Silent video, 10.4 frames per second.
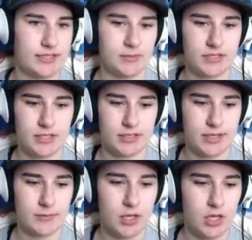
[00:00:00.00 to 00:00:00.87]
the time.
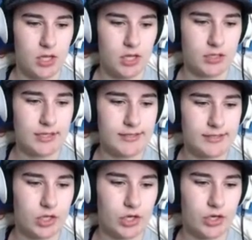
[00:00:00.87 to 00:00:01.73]
Let's just
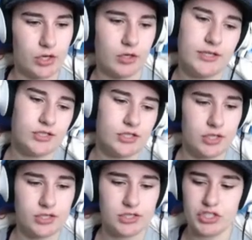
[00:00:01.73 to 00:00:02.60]
go to the gym.
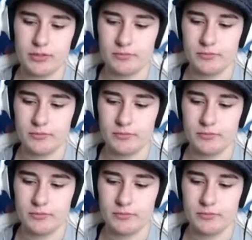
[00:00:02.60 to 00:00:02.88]
Like,